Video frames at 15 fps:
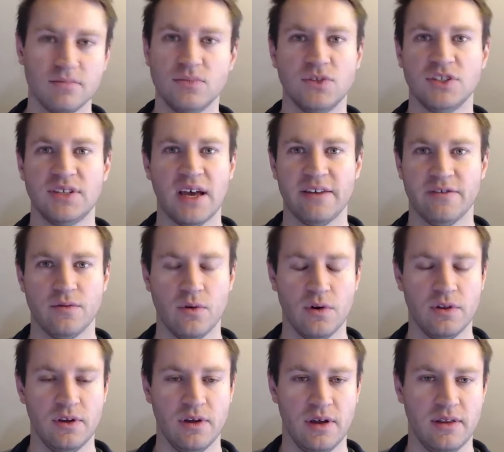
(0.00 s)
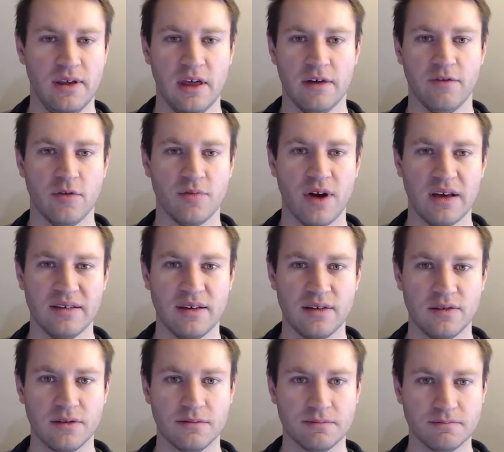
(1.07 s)
just ask for more in the in the interview
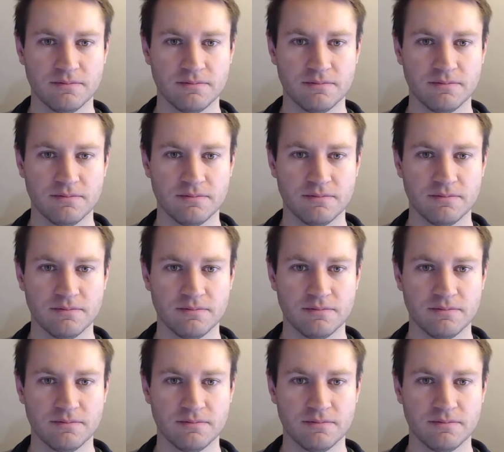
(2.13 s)
process.